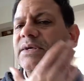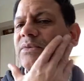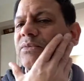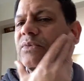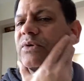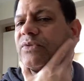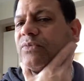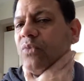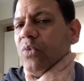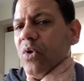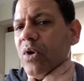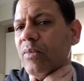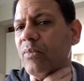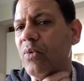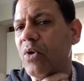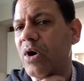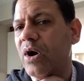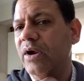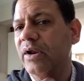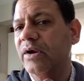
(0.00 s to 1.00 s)
with warm
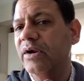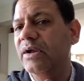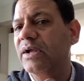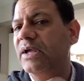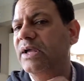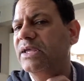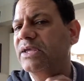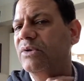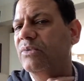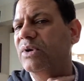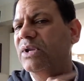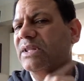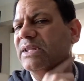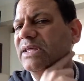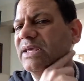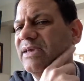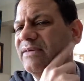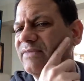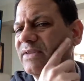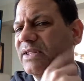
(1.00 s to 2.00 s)
water. You want to
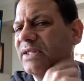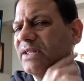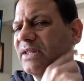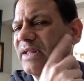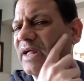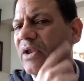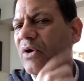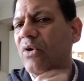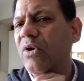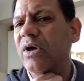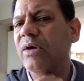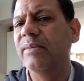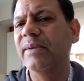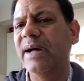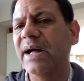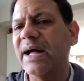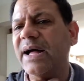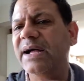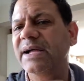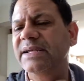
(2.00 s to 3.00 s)
leave a little of that oil
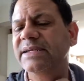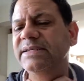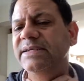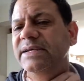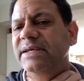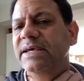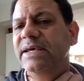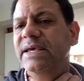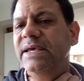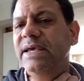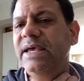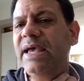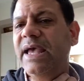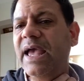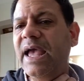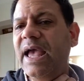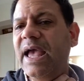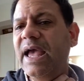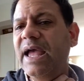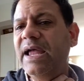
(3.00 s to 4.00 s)
behind.
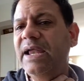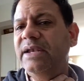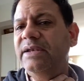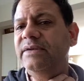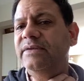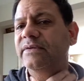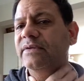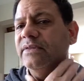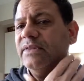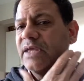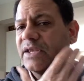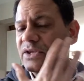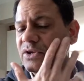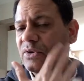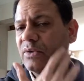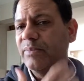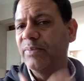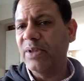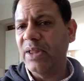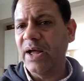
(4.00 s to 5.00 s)
And then you
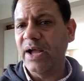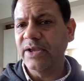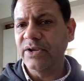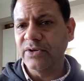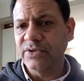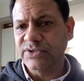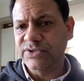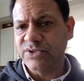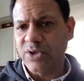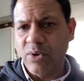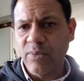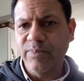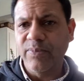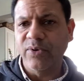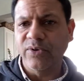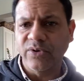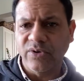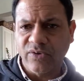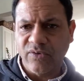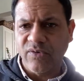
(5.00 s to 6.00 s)
apply your soap
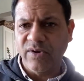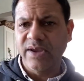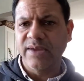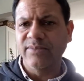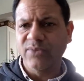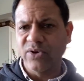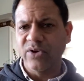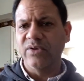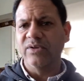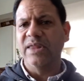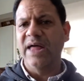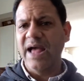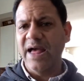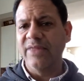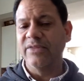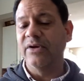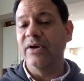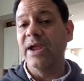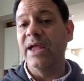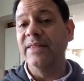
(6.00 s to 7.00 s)
or your cream or your
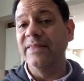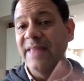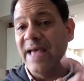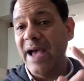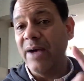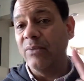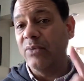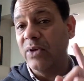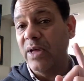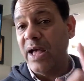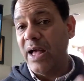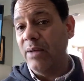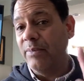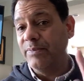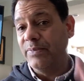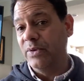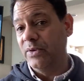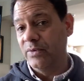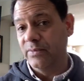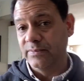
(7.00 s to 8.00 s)
lather. And that will
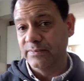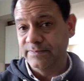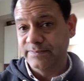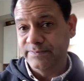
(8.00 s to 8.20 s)
help you.